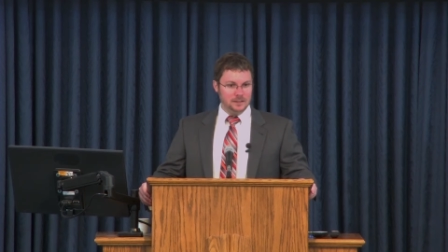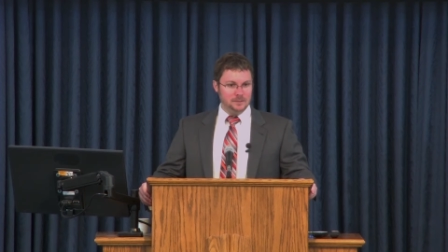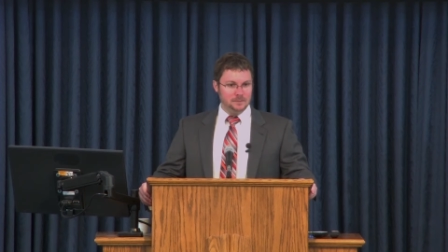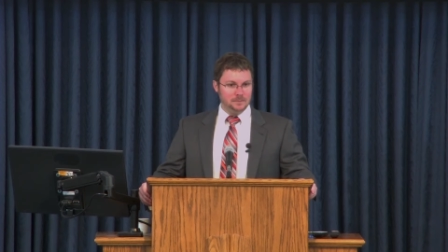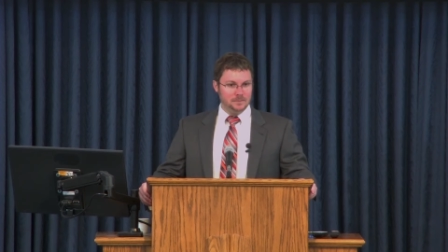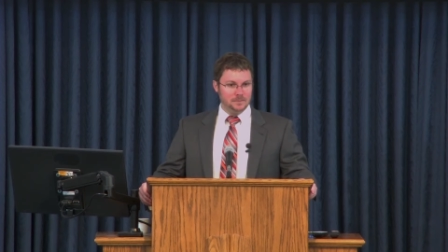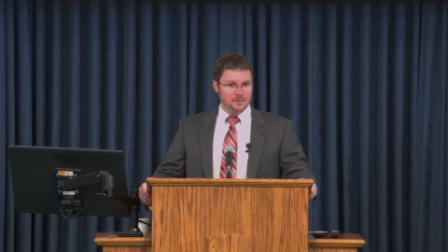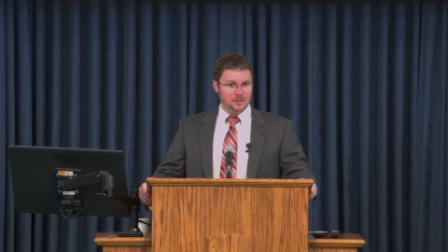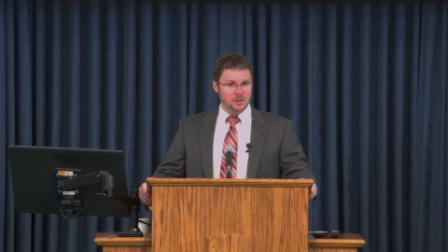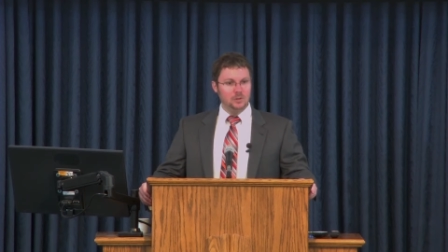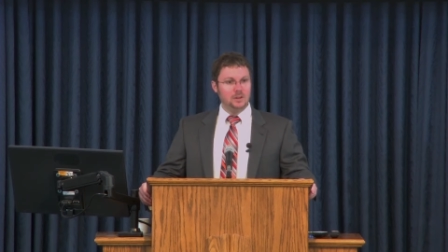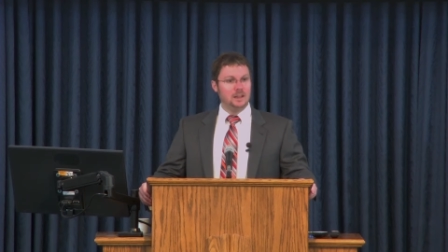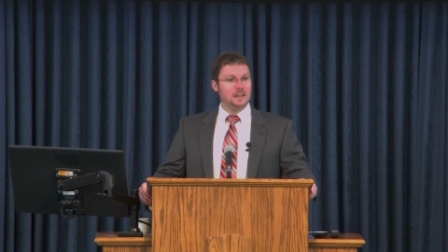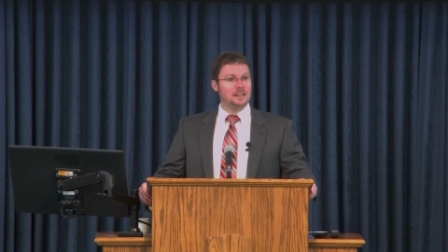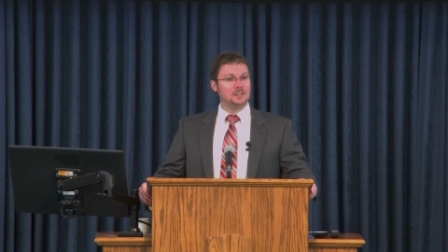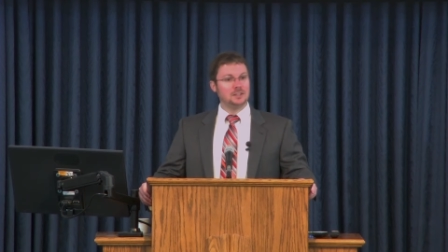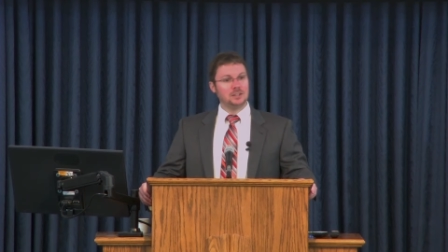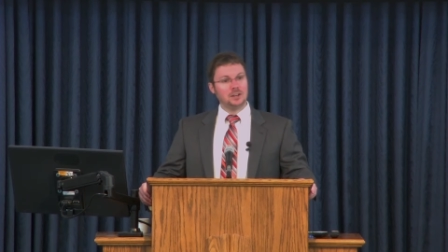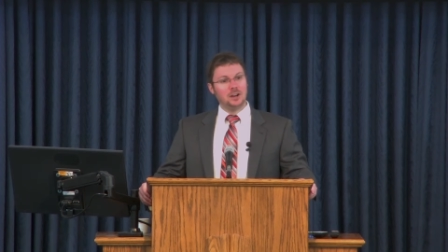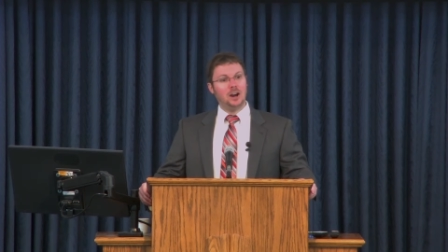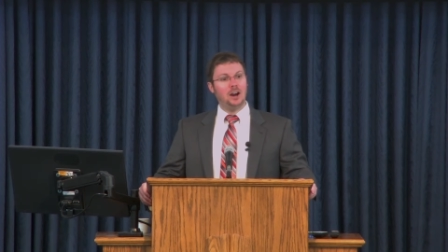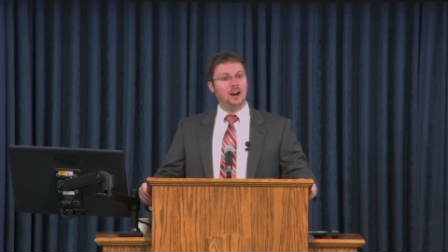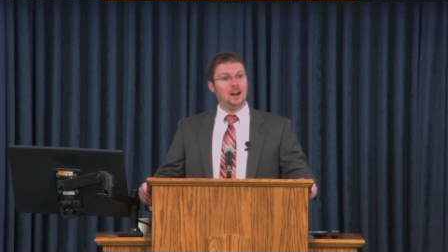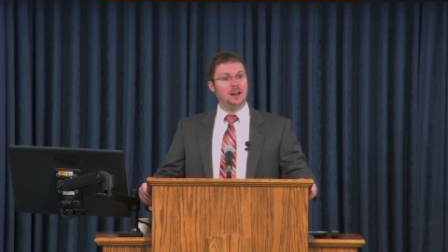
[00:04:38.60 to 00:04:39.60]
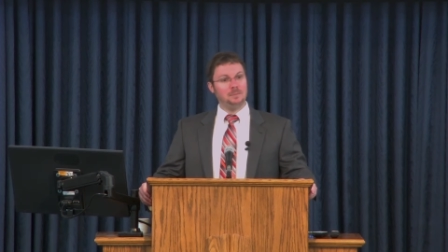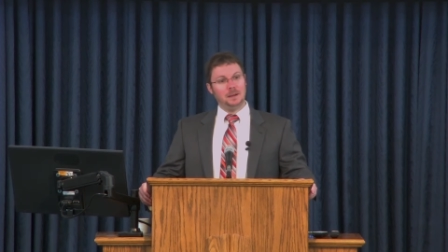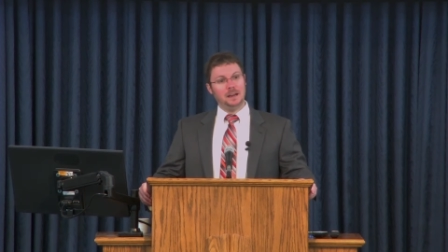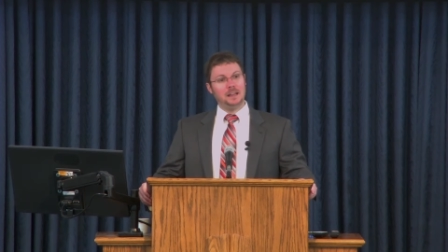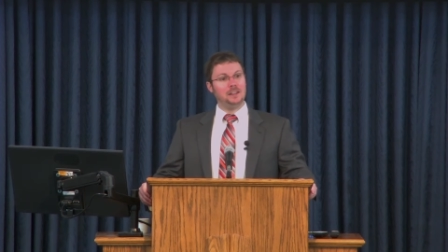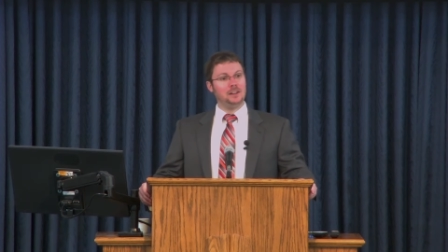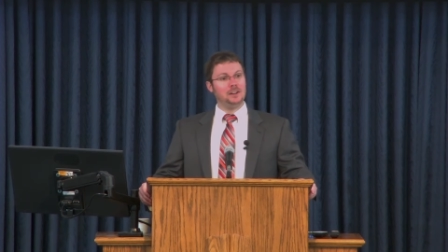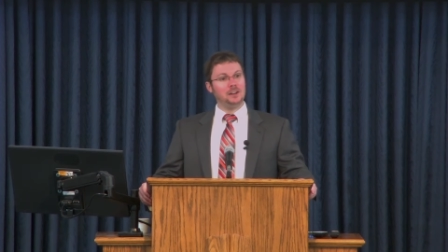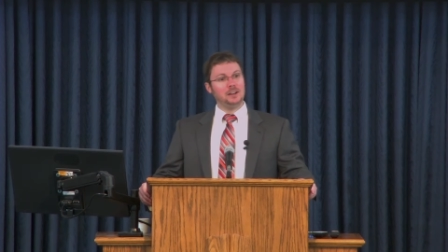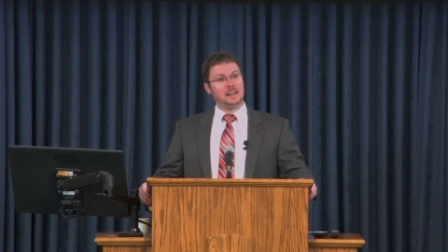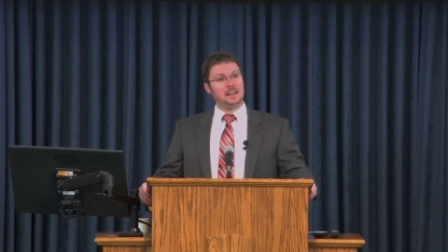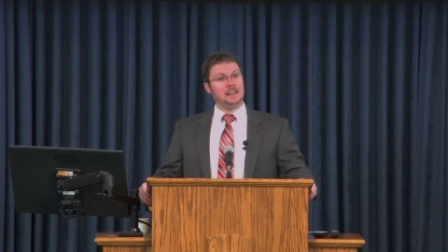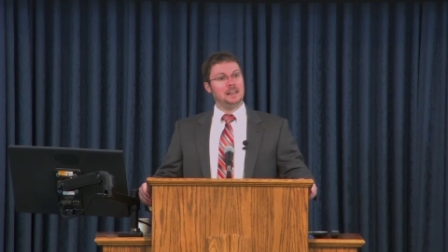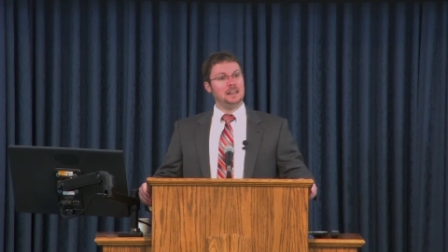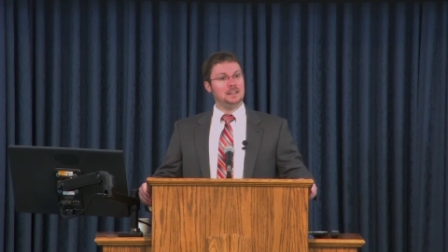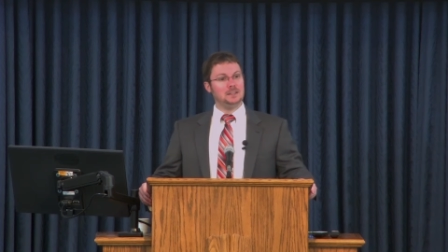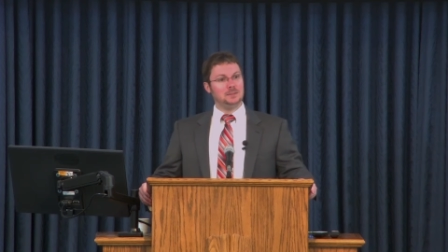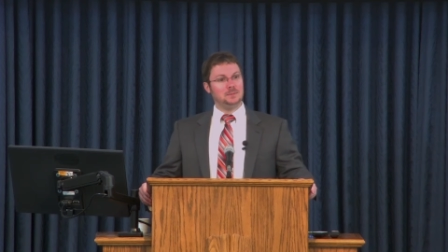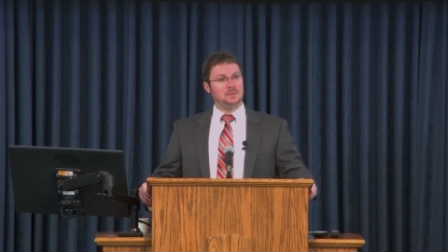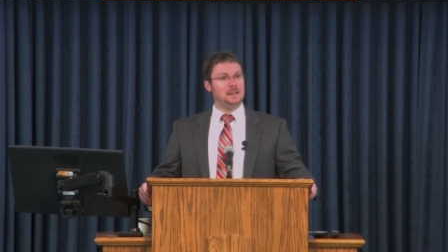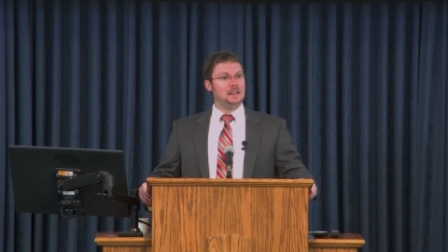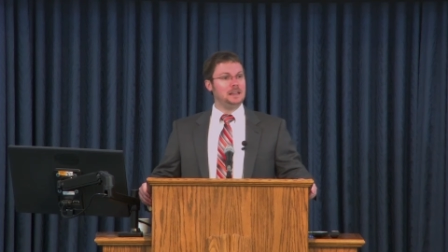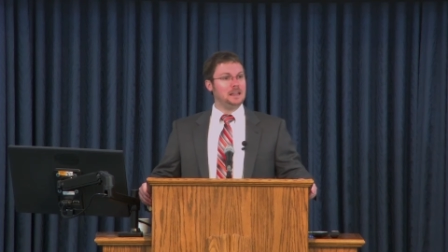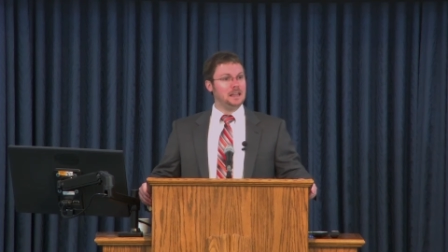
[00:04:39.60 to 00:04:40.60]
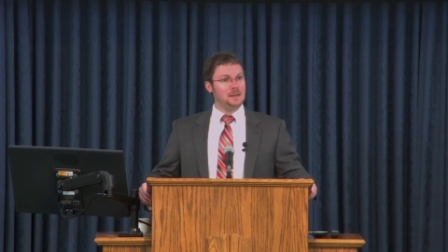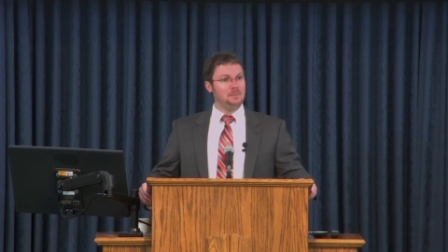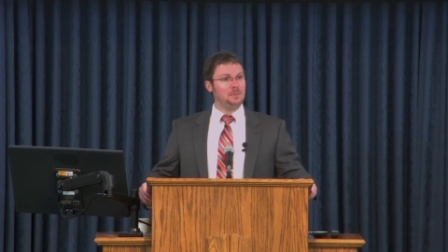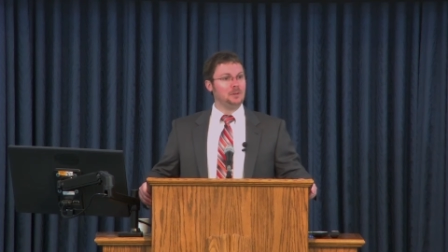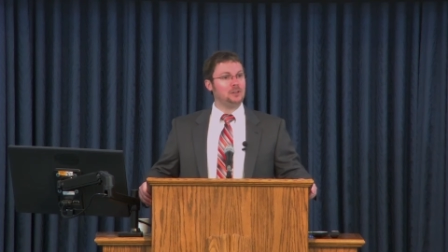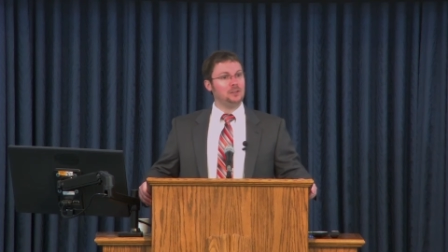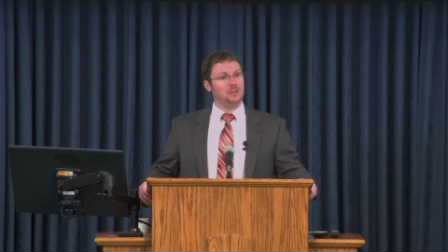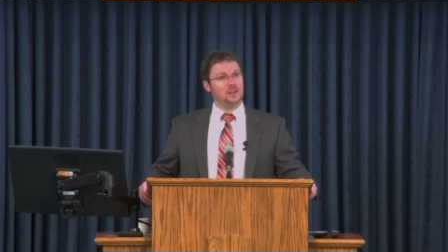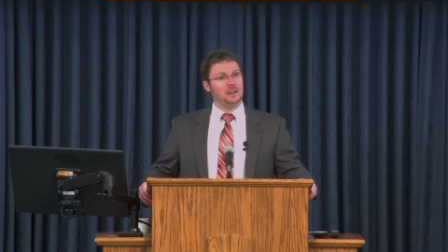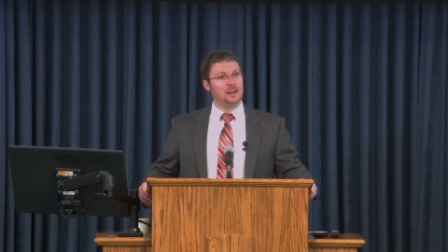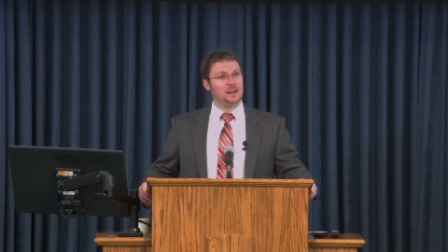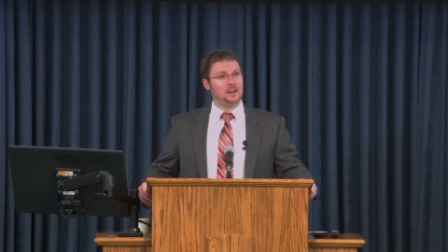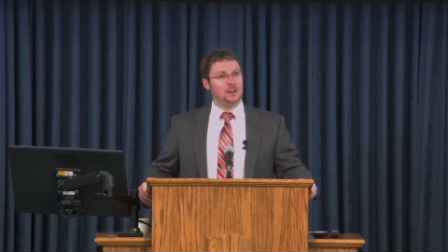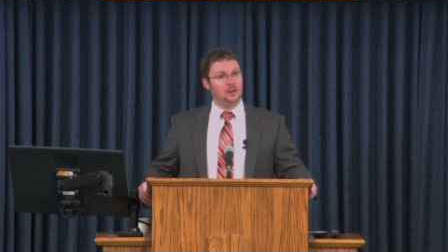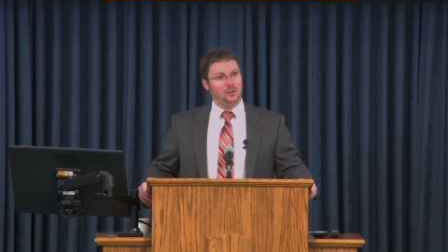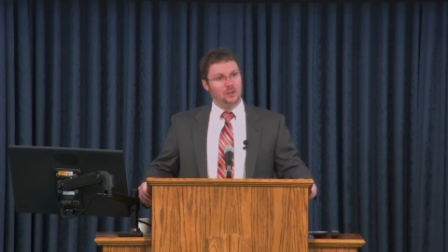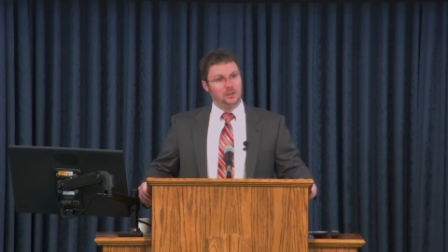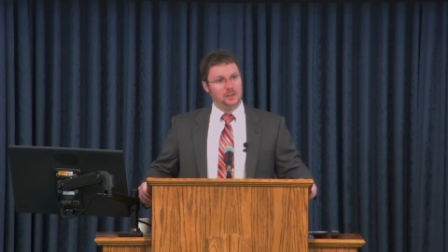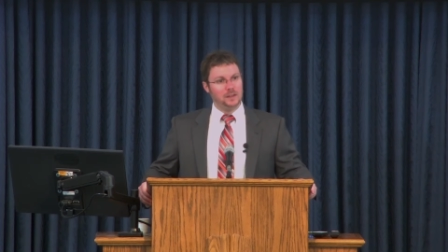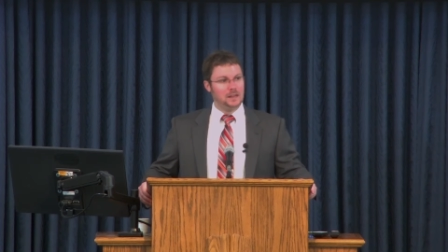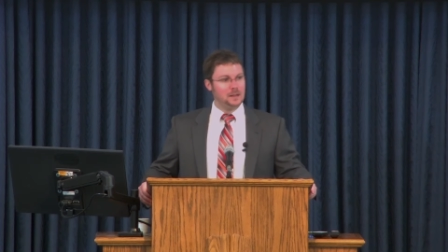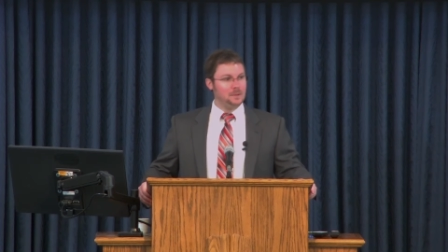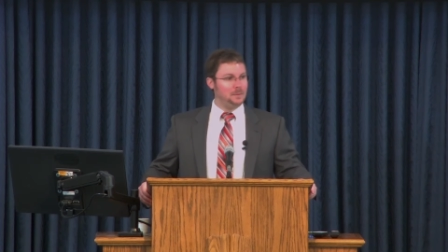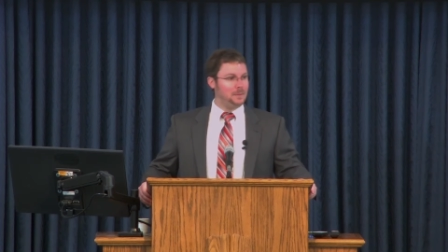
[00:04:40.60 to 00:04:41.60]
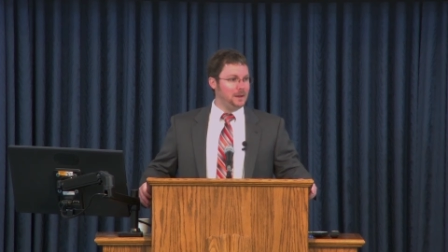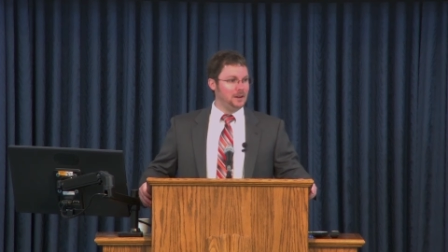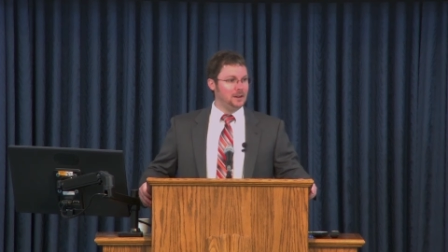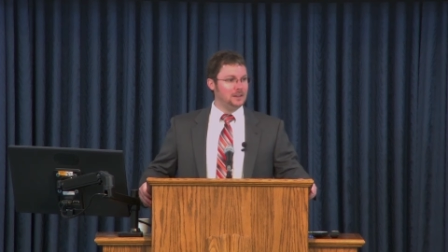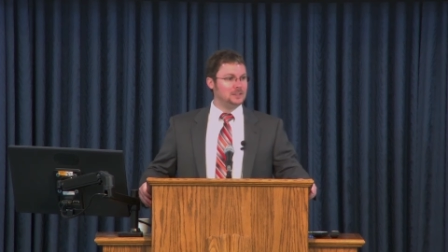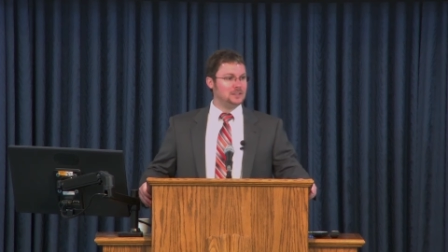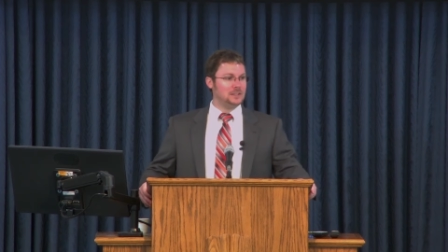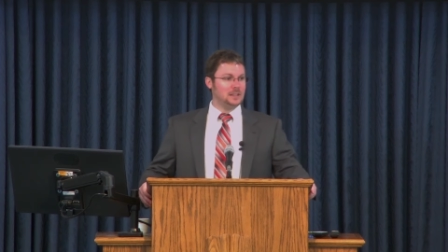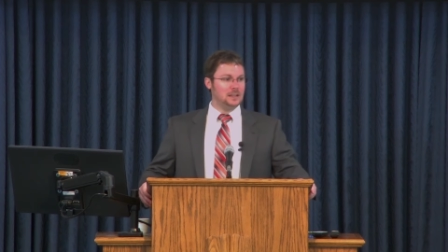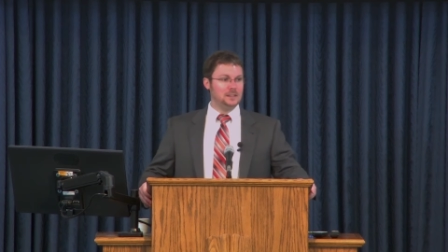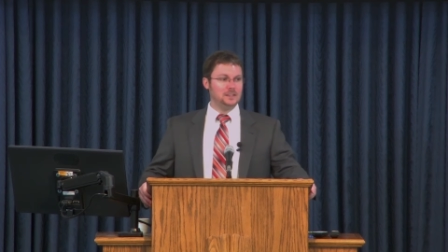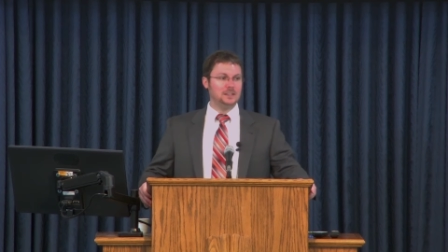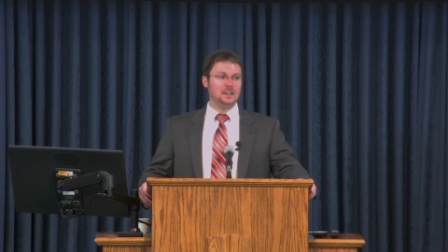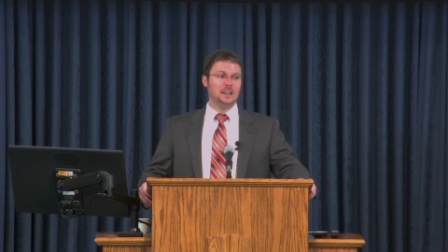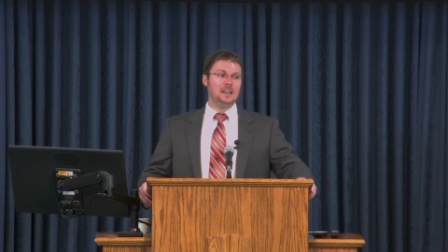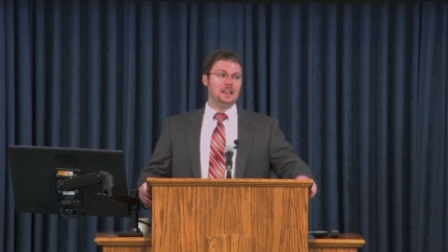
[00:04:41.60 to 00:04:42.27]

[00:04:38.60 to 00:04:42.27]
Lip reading: who gets caught by their kids being hypocritical, and then the parent says,